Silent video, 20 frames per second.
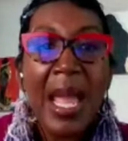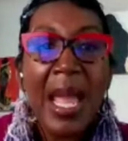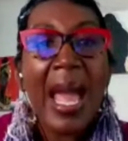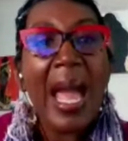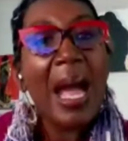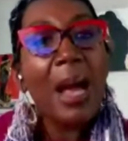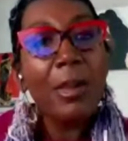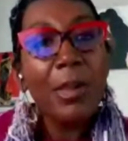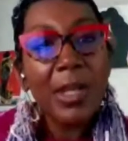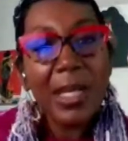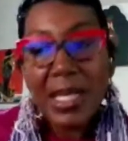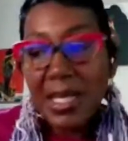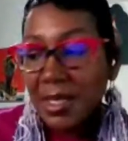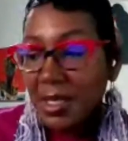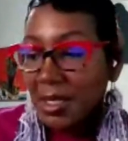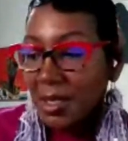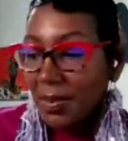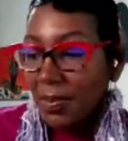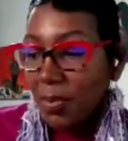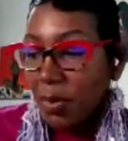How would he
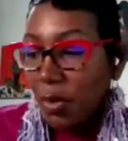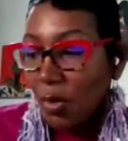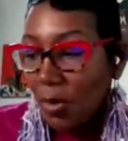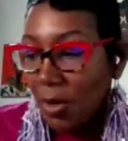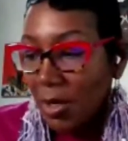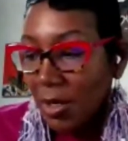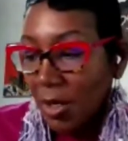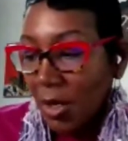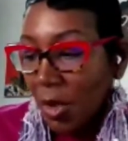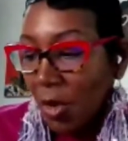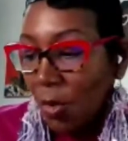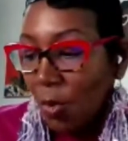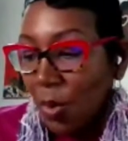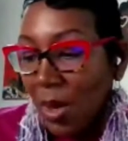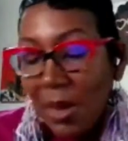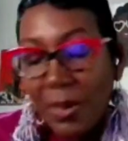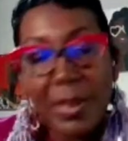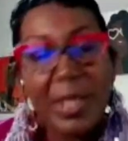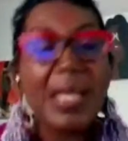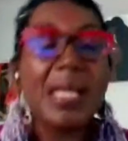support?
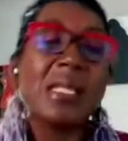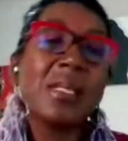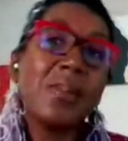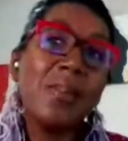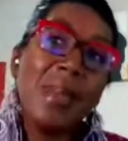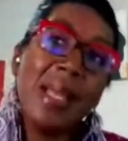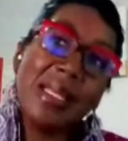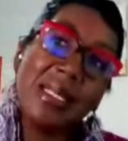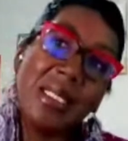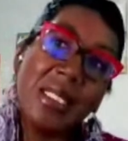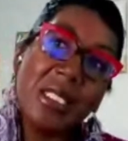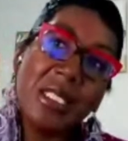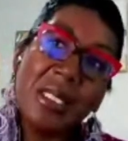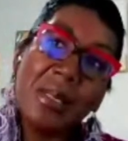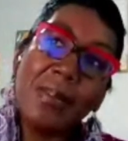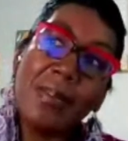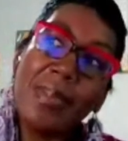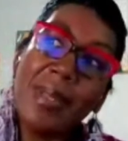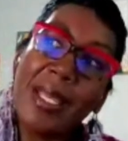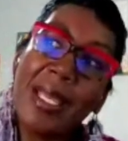What would his
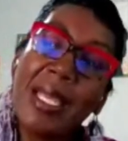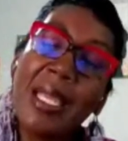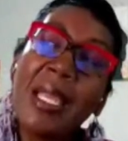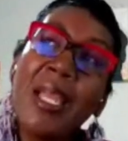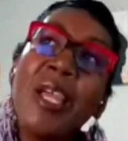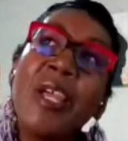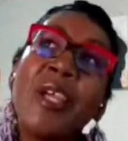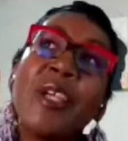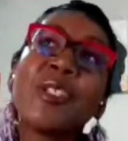messaging be?